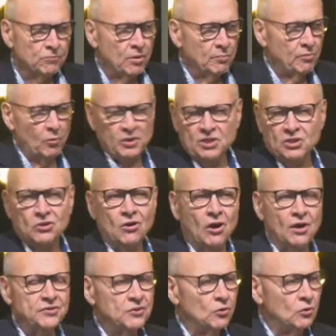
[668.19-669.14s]
But when
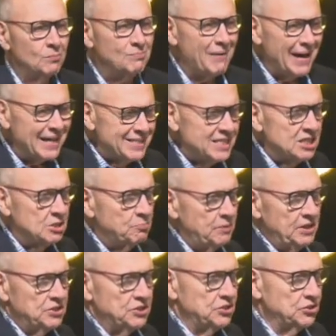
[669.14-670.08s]
God the Almighty
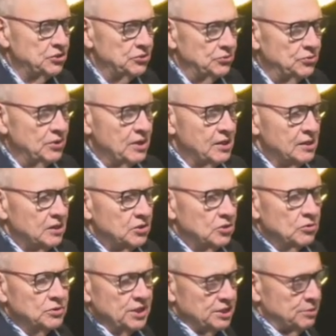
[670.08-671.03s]
speaks to you,
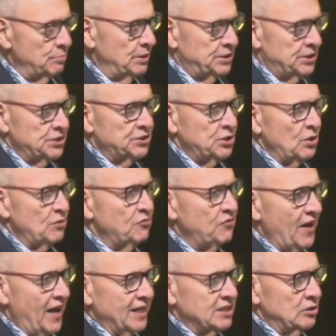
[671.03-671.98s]
you dismiss it so
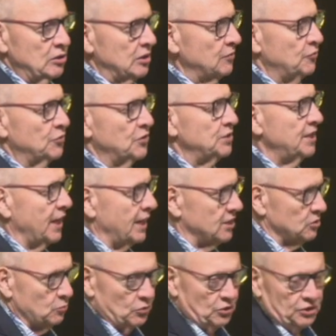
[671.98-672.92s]
fast looking for the
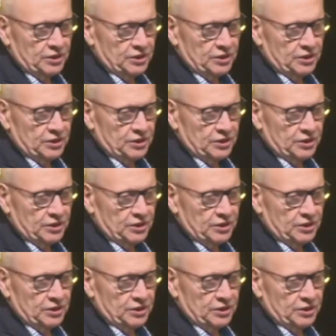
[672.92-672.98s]
next word.